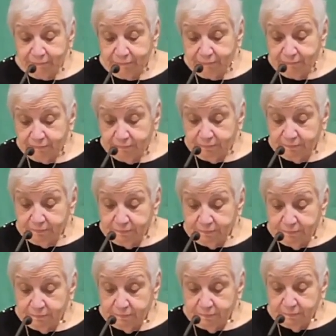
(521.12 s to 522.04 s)

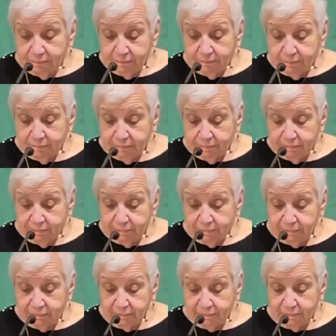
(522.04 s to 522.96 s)

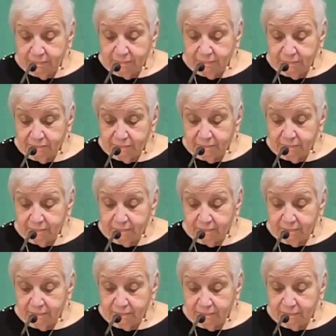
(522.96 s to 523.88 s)

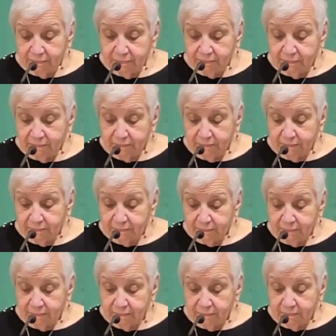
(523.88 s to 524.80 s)

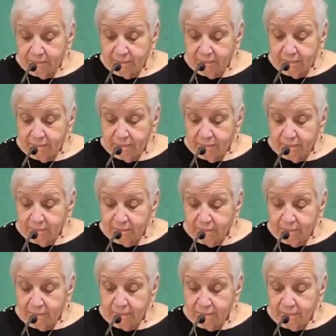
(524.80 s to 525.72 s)

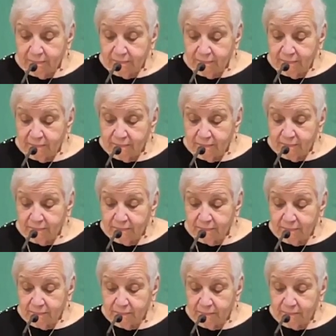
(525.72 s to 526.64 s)

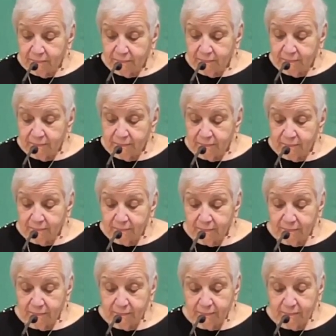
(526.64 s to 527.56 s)

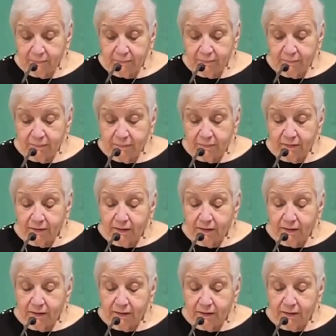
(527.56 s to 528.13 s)
Nobody speaks.